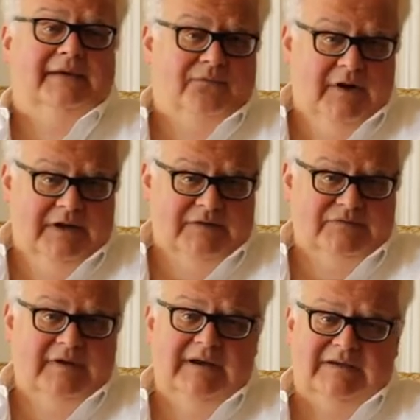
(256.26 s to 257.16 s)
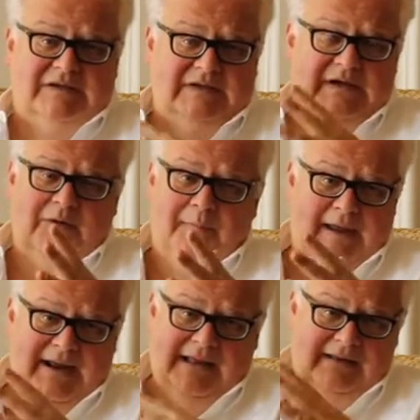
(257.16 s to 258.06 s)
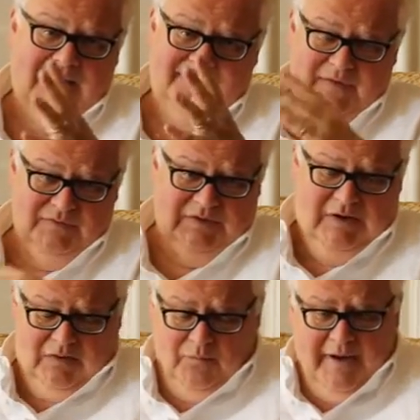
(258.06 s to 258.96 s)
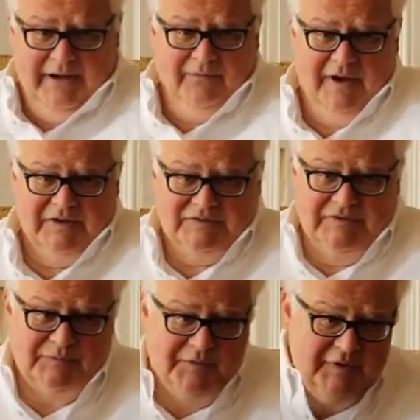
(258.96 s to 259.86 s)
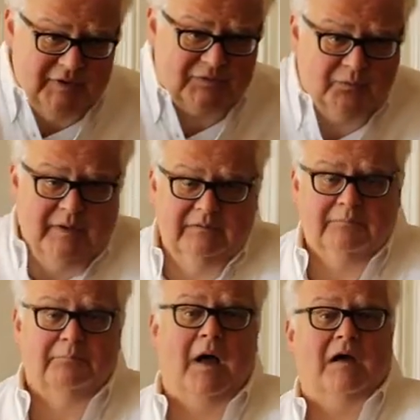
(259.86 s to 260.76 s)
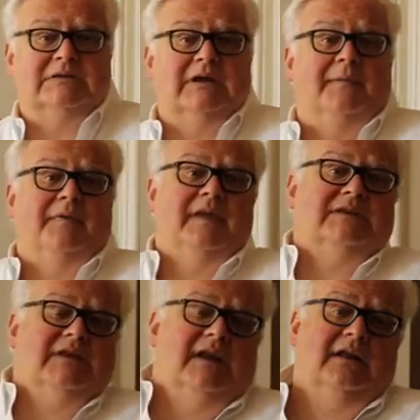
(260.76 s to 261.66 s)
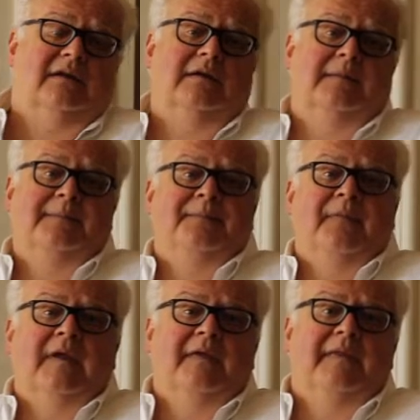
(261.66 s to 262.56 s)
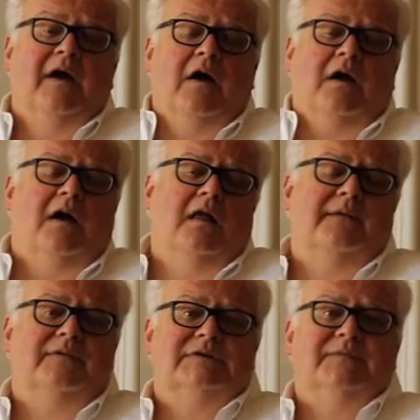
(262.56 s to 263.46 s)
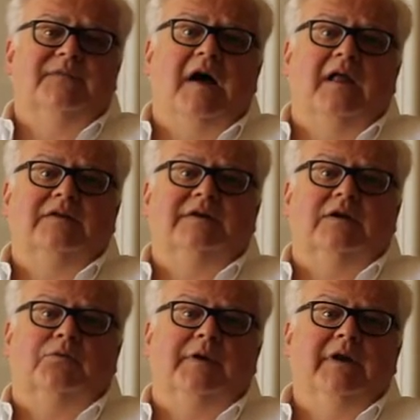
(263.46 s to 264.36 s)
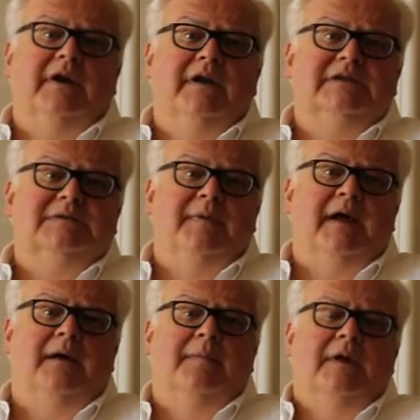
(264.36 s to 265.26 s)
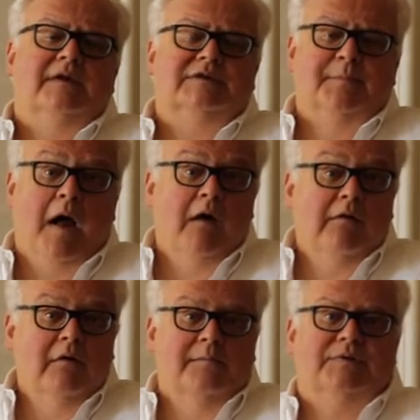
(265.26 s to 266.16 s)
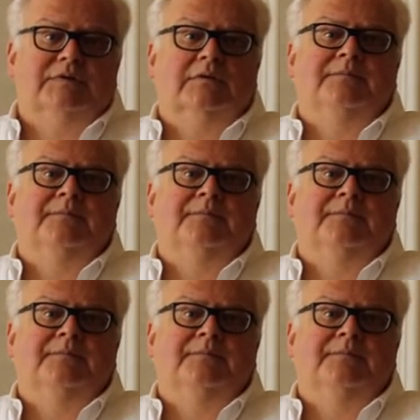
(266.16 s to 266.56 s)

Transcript: gift registry. And as a single man, I love those wedding registries where you just went and bought something and they sent it. They are calling for some volunteers. We're going to need some help. Small groups